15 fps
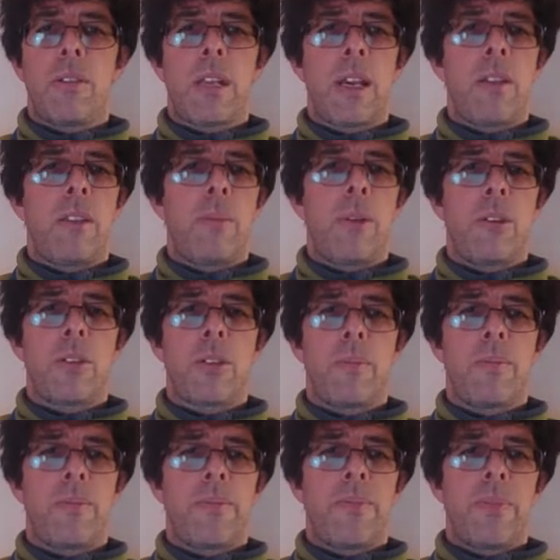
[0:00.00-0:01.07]
down the
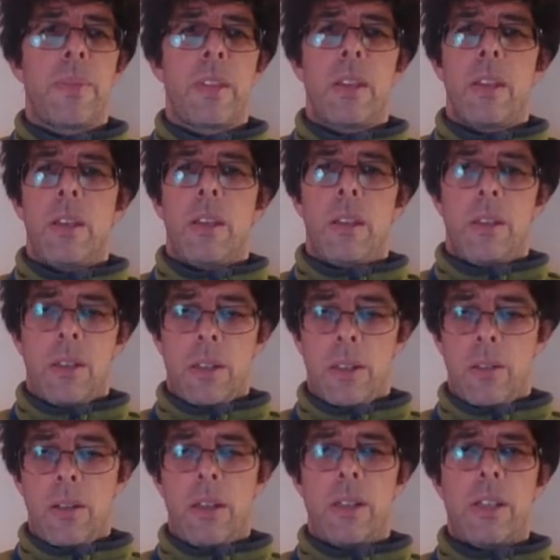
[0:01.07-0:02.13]
bottom.
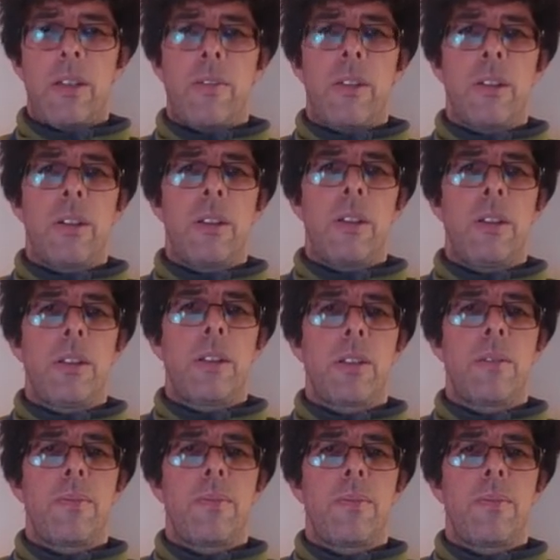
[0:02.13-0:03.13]
So let's have a look at this.